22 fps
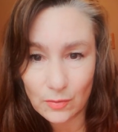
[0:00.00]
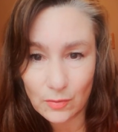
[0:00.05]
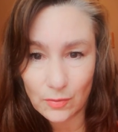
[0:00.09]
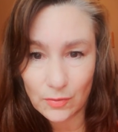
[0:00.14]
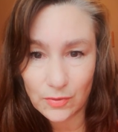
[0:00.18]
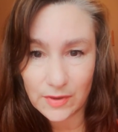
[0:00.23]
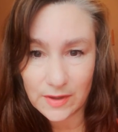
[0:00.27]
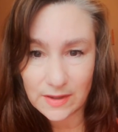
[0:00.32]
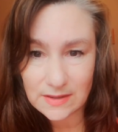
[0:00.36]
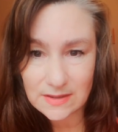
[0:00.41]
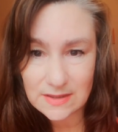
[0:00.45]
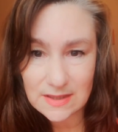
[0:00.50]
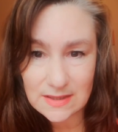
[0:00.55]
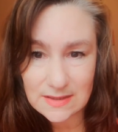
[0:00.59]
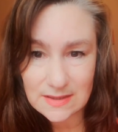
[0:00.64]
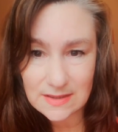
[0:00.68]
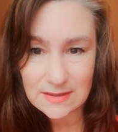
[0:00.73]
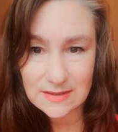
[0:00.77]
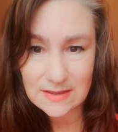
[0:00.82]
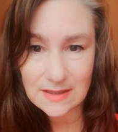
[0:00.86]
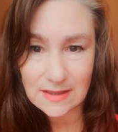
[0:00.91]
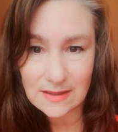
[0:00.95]

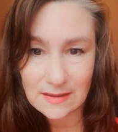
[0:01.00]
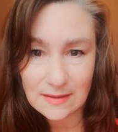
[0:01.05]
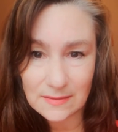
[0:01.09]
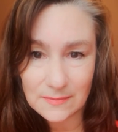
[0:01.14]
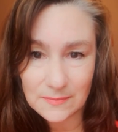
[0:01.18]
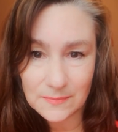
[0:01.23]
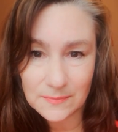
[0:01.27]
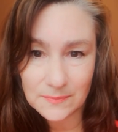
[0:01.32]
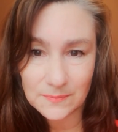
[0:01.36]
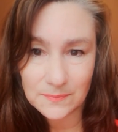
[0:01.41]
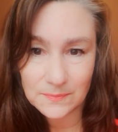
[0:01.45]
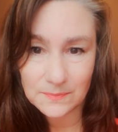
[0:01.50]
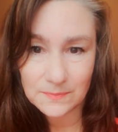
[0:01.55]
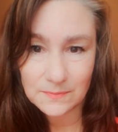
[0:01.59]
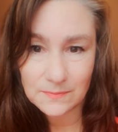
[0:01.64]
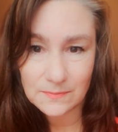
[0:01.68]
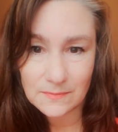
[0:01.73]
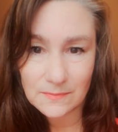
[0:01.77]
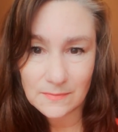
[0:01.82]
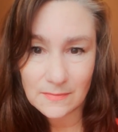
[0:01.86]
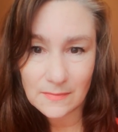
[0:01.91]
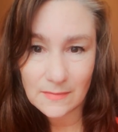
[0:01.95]
authenticity,
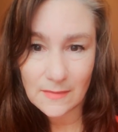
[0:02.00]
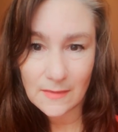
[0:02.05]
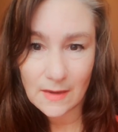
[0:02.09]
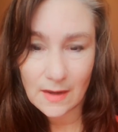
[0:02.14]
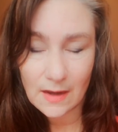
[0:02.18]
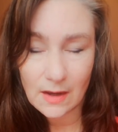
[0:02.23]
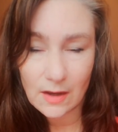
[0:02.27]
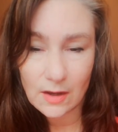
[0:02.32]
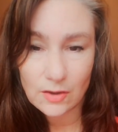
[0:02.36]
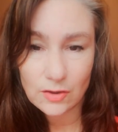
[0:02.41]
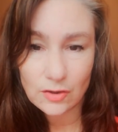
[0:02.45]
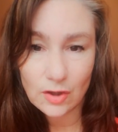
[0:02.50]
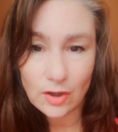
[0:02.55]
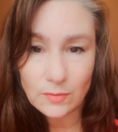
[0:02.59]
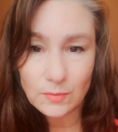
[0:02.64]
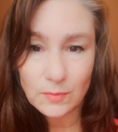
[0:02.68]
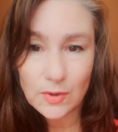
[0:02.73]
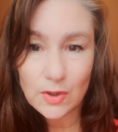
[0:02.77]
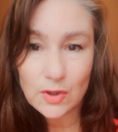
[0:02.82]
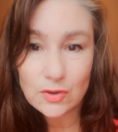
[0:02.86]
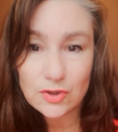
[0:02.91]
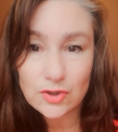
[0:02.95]
not
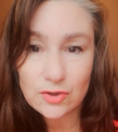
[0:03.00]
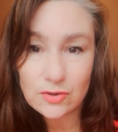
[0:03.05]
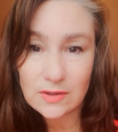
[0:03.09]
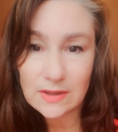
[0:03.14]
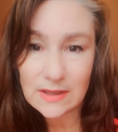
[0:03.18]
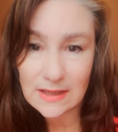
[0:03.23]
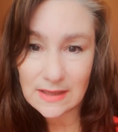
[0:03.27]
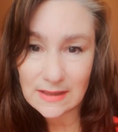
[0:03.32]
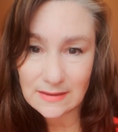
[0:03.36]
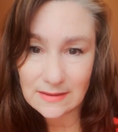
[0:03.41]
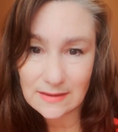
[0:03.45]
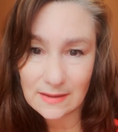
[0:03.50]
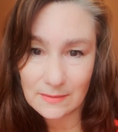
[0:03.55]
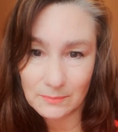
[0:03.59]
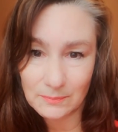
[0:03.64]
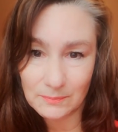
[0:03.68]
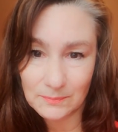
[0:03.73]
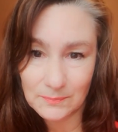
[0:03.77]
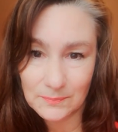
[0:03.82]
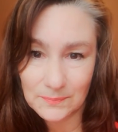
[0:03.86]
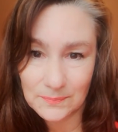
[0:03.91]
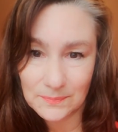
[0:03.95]
because you need them.